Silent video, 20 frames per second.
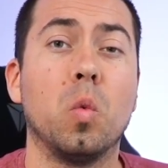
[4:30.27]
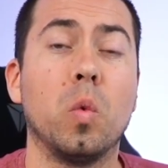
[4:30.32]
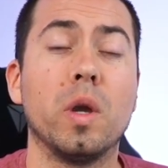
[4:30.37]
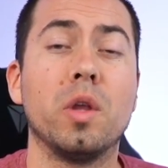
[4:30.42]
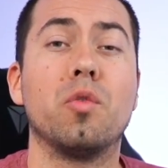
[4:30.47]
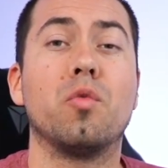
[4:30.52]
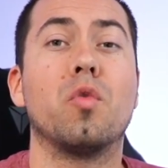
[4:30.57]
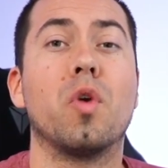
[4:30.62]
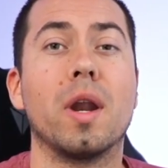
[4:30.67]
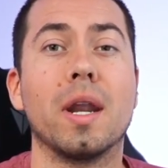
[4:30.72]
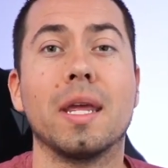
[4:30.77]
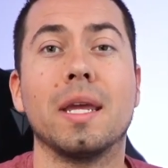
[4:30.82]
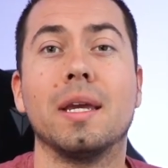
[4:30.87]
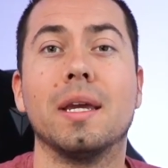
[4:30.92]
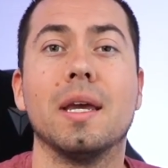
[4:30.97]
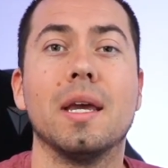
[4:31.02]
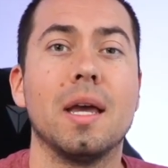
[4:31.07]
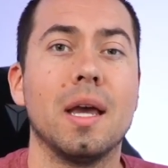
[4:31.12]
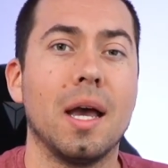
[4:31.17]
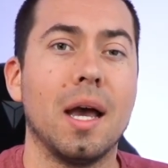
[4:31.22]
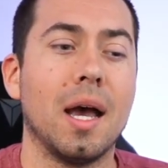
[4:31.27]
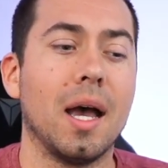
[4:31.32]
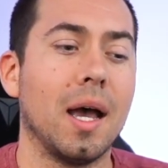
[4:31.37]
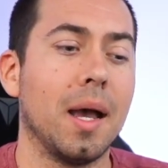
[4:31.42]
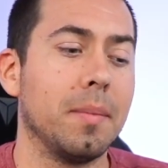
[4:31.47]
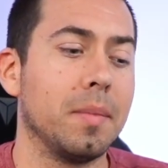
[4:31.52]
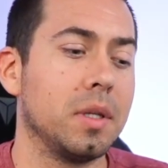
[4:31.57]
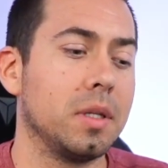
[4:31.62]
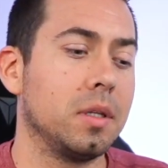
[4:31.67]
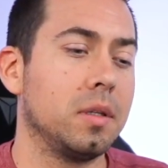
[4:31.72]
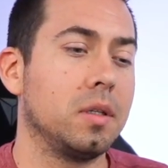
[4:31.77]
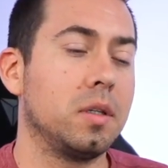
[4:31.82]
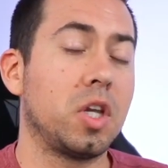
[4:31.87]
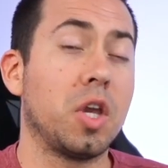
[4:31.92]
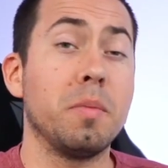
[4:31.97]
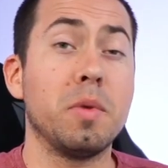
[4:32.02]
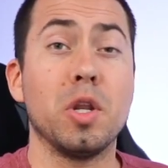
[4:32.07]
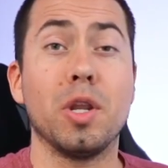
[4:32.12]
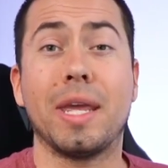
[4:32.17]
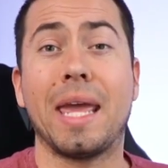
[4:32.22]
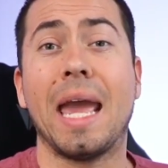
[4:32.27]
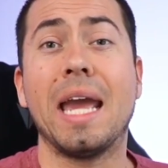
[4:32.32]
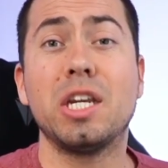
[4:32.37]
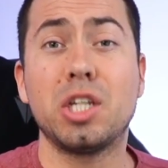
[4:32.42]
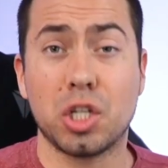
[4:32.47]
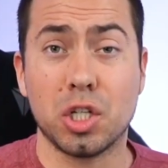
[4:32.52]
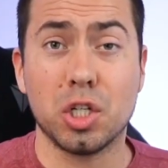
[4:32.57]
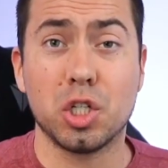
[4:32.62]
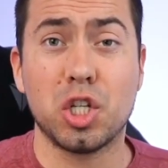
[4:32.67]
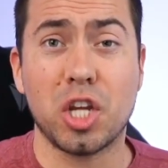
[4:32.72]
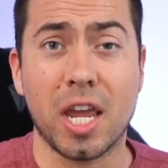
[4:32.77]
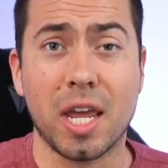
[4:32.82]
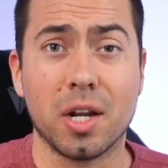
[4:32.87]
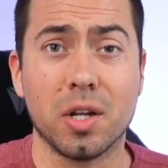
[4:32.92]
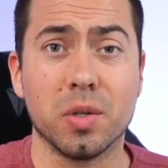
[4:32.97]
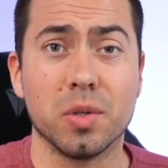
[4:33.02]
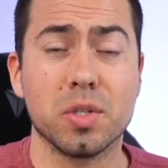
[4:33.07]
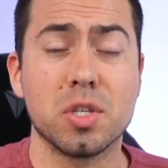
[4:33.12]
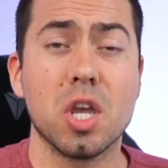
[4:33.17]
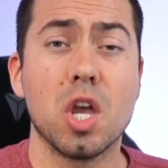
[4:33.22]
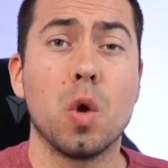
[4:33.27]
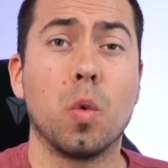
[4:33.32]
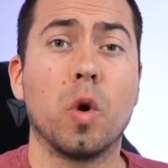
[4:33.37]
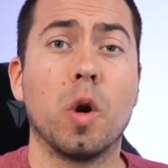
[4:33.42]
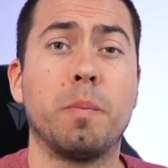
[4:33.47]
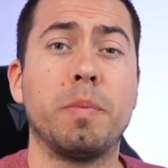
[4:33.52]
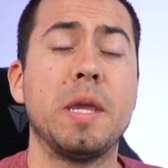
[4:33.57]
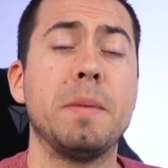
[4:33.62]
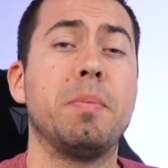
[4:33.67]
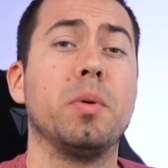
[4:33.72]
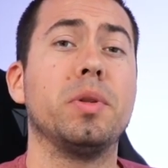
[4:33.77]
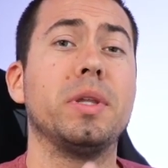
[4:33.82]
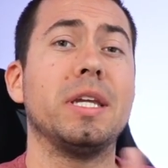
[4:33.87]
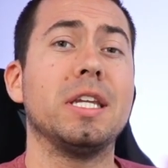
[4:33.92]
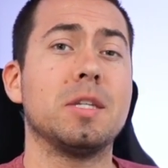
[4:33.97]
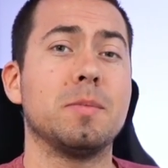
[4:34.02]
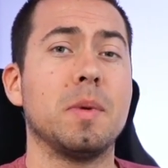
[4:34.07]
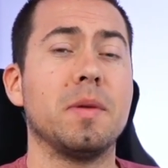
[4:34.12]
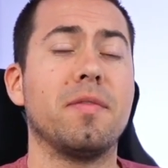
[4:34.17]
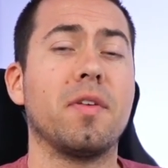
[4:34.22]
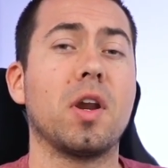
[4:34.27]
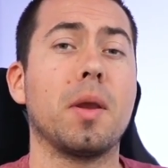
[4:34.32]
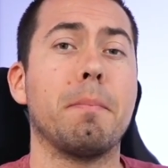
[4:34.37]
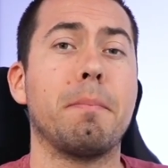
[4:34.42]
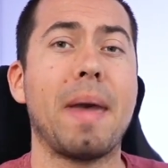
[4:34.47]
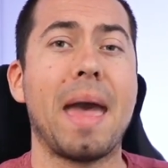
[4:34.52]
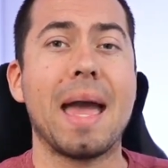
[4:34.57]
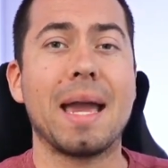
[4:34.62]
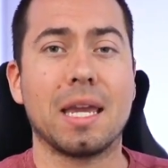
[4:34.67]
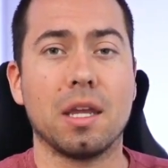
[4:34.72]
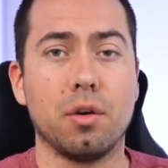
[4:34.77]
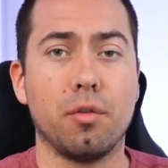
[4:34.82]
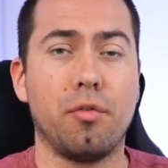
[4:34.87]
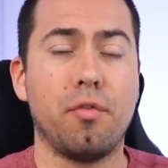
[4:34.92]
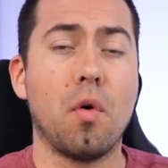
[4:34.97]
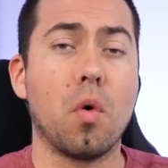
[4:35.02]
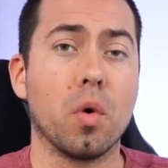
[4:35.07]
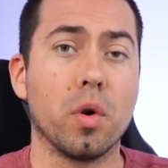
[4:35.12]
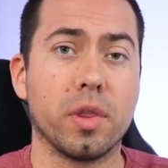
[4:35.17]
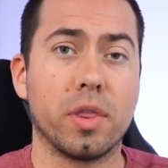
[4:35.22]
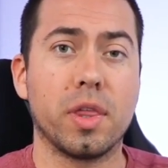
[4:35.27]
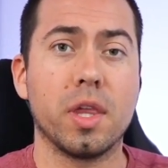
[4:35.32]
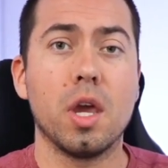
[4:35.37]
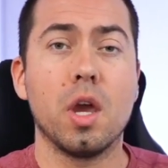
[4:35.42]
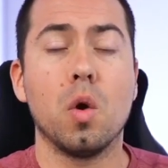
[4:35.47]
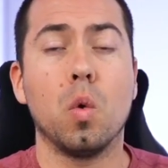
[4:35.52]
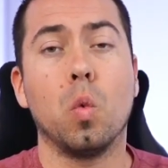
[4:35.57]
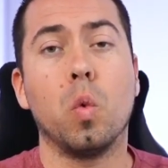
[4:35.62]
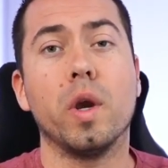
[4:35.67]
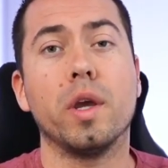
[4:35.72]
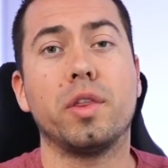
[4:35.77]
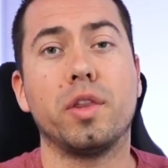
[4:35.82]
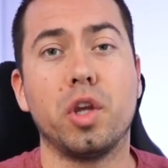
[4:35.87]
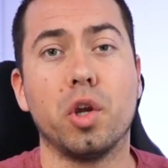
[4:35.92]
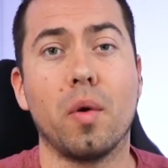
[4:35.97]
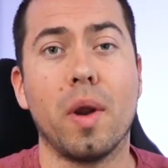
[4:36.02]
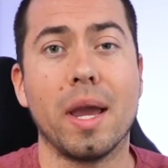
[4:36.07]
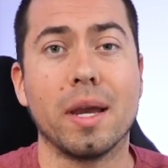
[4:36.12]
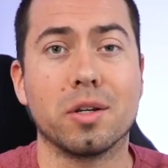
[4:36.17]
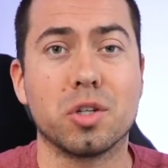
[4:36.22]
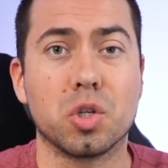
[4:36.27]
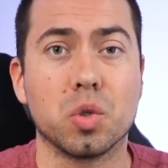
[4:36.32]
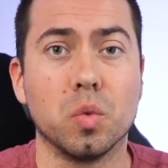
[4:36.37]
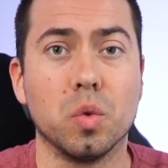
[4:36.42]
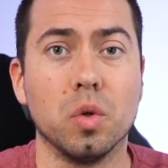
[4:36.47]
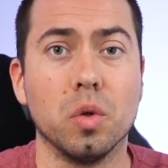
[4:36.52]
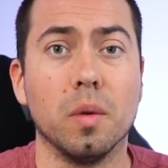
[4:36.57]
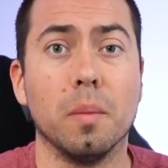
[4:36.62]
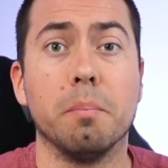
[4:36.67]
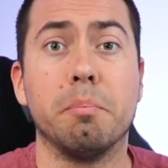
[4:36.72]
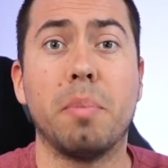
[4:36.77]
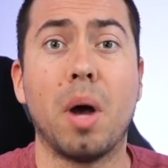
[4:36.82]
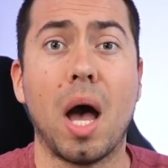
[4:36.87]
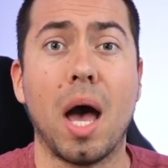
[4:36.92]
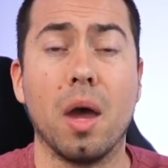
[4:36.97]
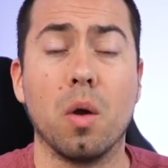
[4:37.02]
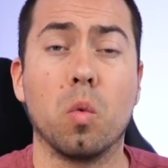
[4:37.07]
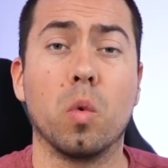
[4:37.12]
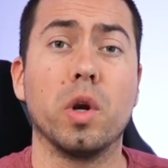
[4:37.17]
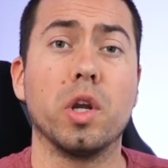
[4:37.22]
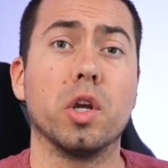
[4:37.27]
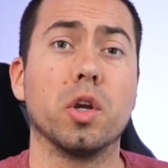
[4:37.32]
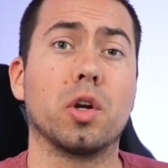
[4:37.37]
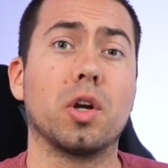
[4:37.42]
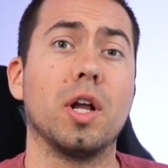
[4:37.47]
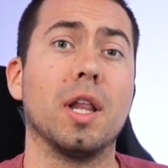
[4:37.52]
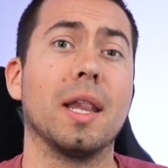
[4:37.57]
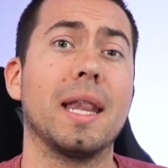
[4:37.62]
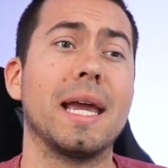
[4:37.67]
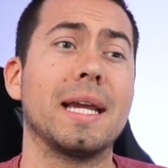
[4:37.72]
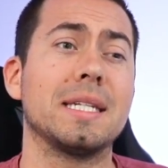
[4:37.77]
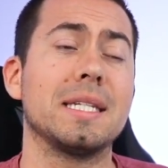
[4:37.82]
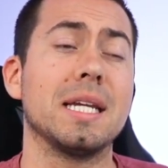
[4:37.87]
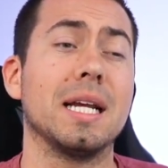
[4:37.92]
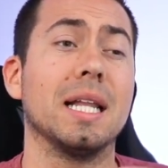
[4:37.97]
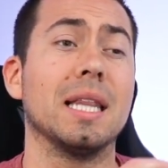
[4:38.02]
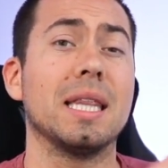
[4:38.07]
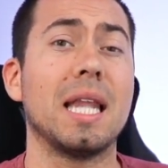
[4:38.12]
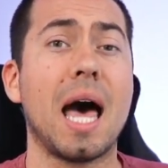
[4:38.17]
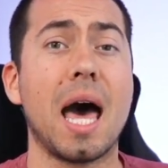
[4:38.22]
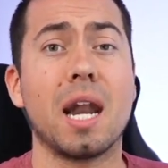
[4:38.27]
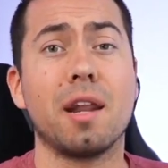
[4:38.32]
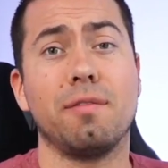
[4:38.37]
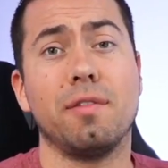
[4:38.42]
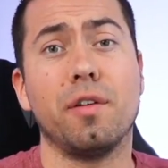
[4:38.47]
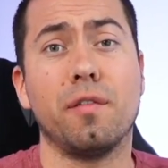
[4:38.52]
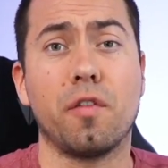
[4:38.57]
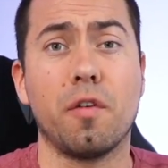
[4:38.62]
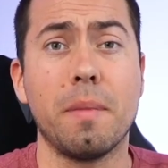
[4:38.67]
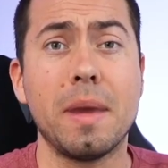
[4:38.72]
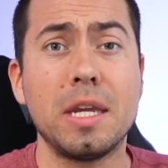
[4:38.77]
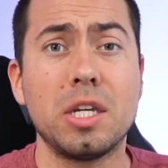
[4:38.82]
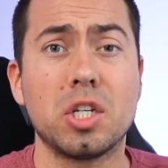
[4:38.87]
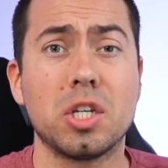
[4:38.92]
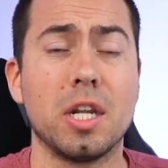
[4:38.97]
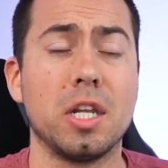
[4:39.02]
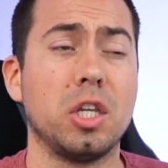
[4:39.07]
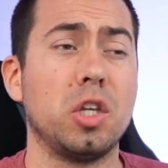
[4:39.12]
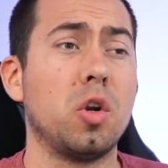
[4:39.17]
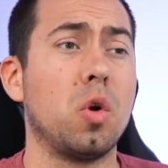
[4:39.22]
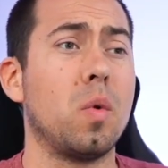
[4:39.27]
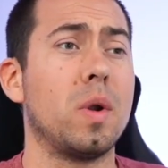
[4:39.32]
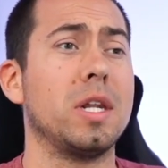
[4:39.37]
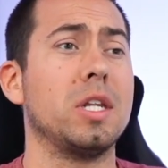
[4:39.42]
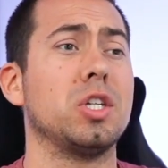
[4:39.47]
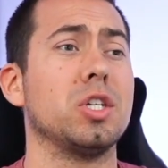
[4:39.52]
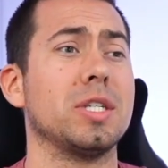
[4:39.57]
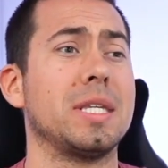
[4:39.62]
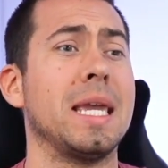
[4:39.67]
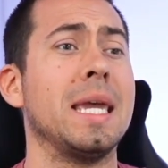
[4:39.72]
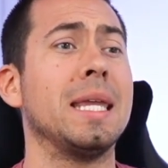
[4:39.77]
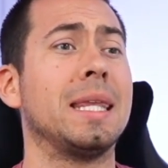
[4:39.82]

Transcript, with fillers: when running uh, communication channels where people need to be very back and forth with your actual bot, where you're collecting a lot of information and you don't want to just